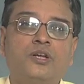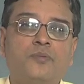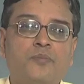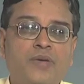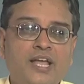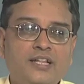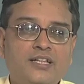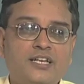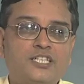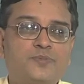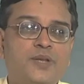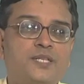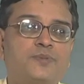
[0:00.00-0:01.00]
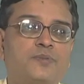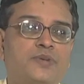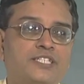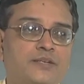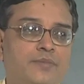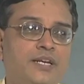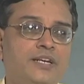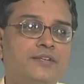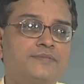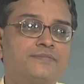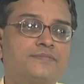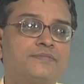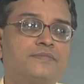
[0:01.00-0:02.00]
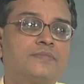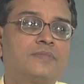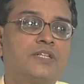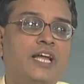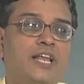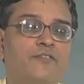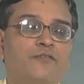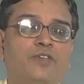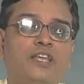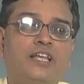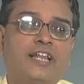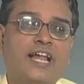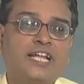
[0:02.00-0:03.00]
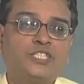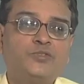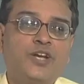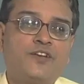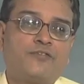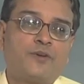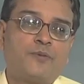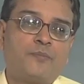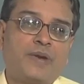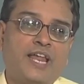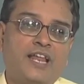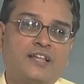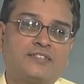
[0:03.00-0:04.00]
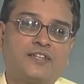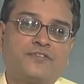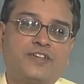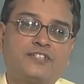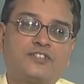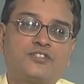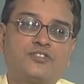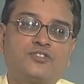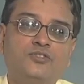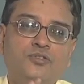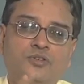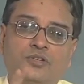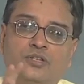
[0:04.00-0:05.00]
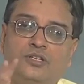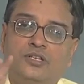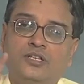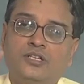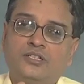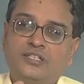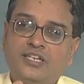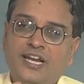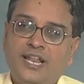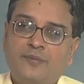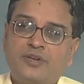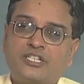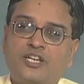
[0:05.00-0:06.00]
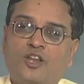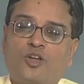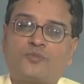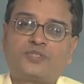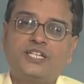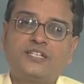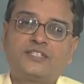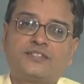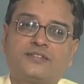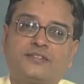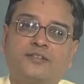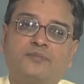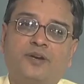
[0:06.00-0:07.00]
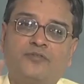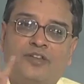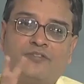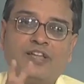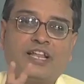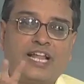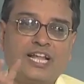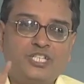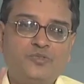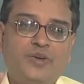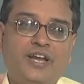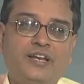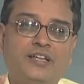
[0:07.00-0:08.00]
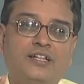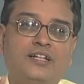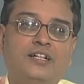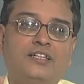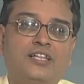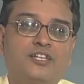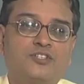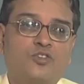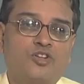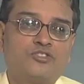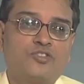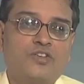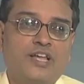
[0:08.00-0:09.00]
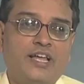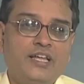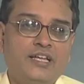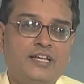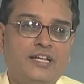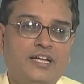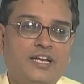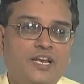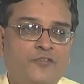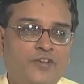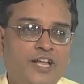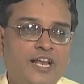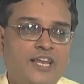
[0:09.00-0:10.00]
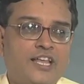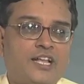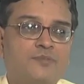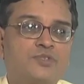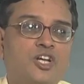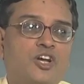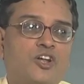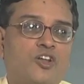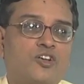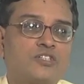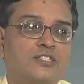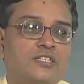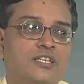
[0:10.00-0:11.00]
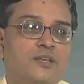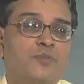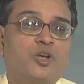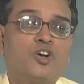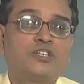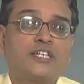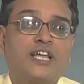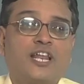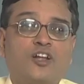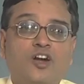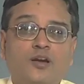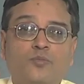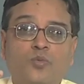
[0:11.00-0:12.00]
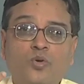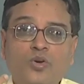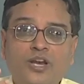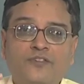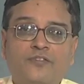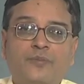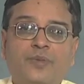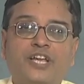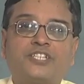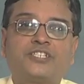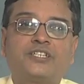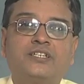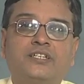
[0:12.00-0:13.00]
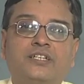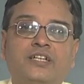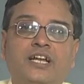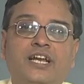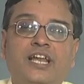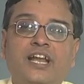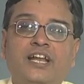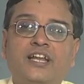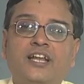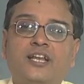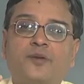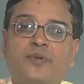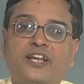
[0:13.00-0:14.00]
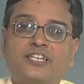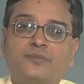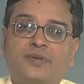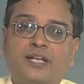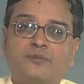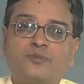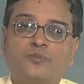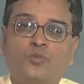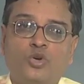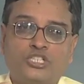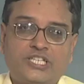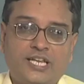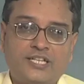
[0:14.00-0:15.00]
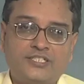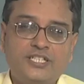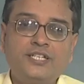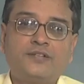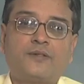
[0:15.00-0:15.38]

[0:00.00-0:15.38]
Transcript: make the displacement measurement, and we graduate from planar surfaces to 3-dimensional objects. But when we graduate, there is also a difficulty comes across, because I record more information, data interpretation becomes more challenging.